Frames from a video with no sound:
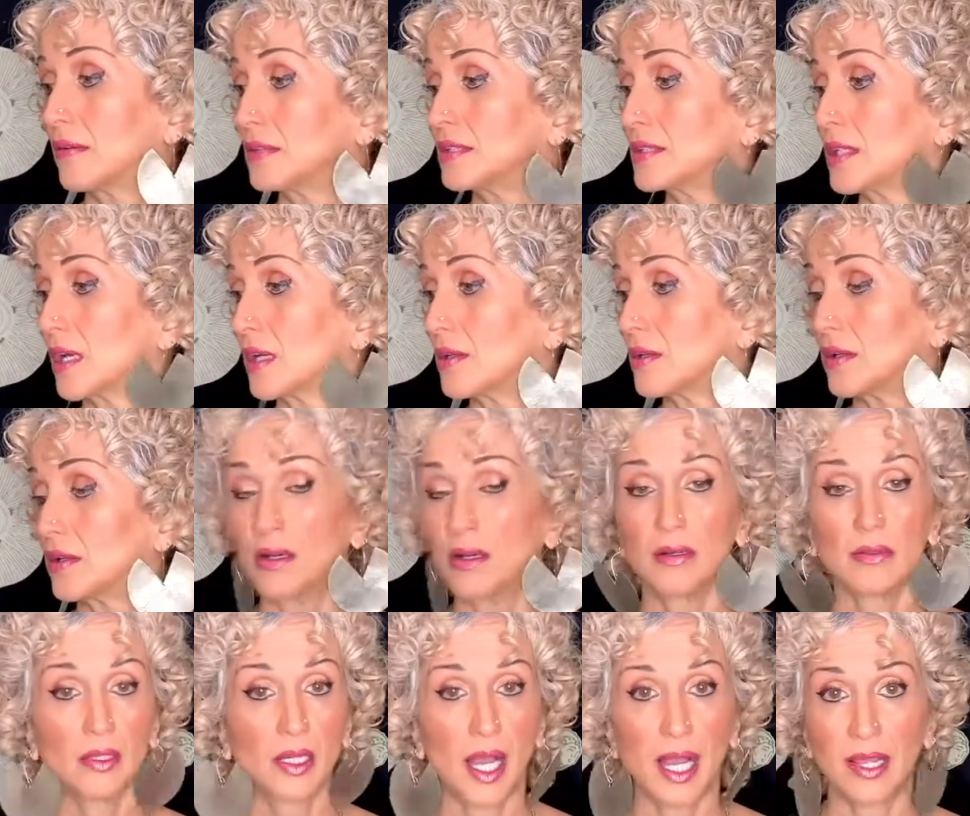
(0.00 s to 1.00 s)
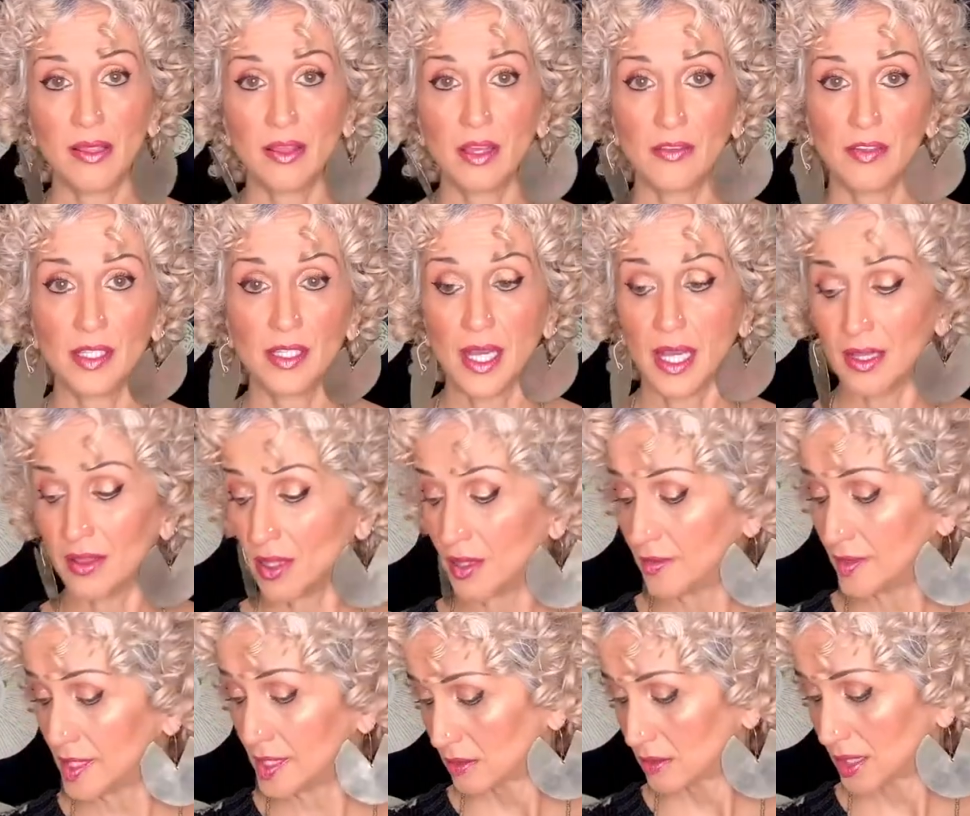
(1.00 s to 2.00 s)
Done. I love it. I love
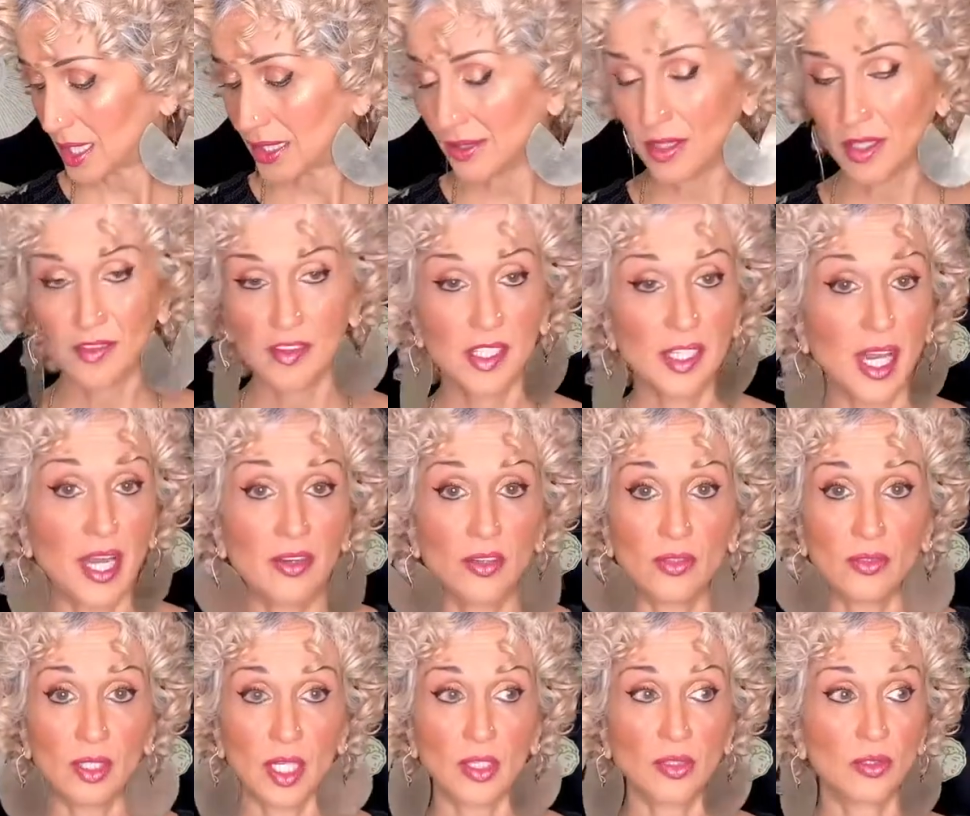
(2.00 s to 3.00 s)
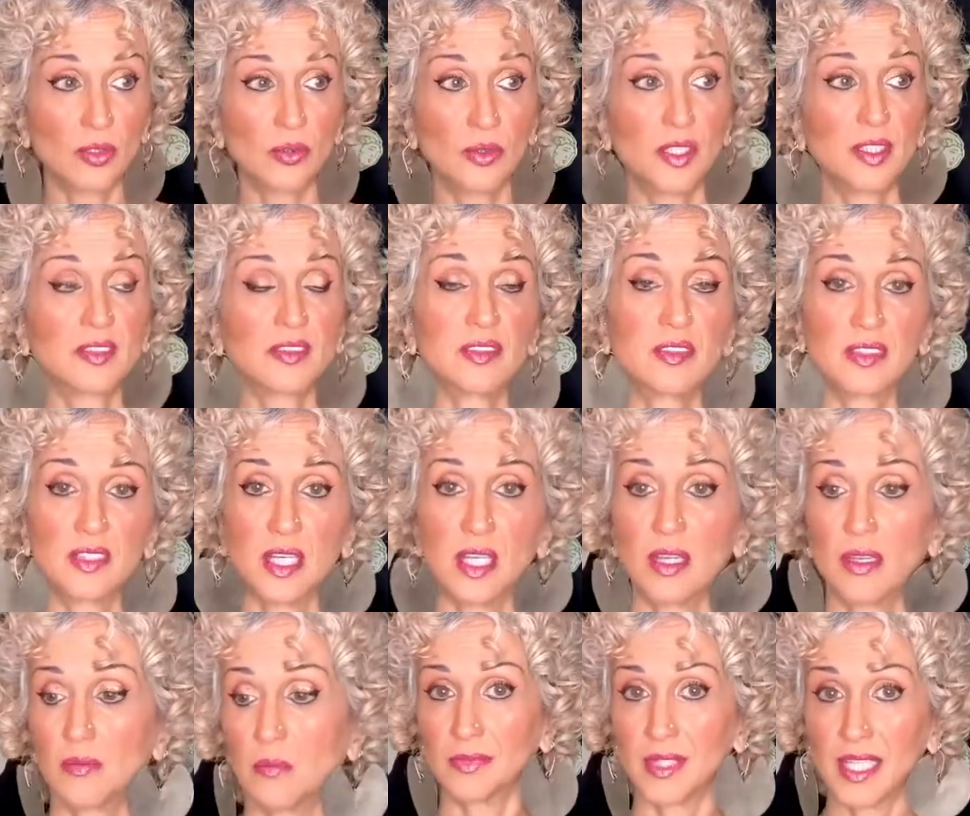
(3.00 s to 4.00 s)
it. I love it. I don't know what else to say.
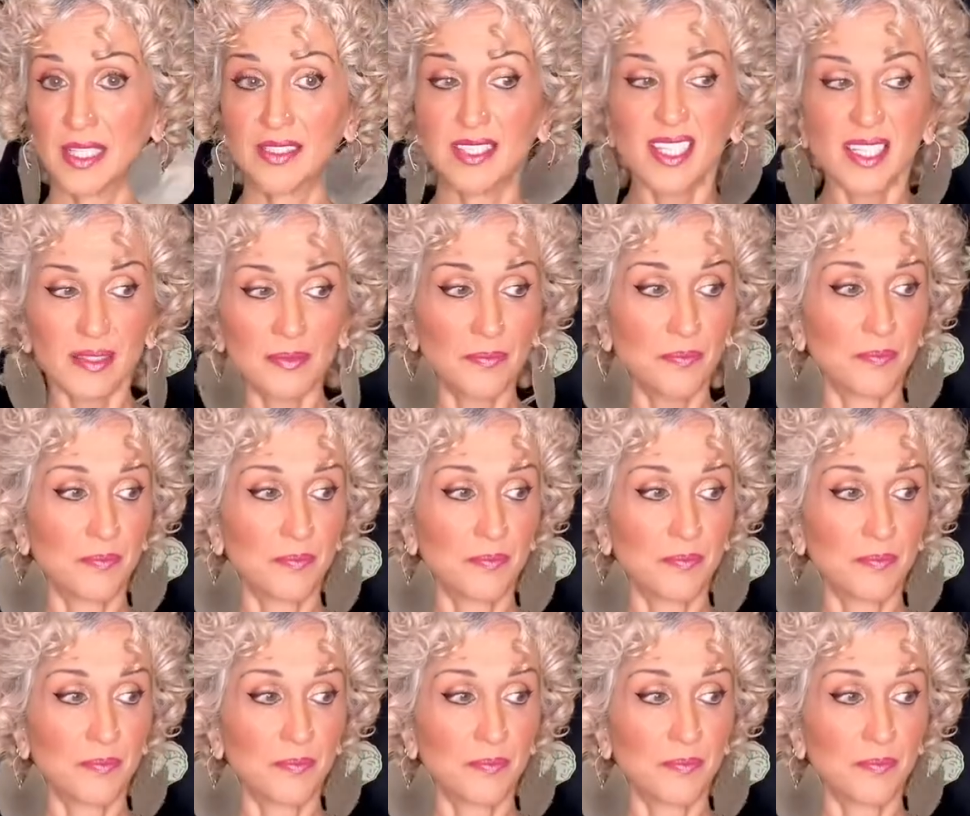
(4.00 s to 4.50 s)
That's it.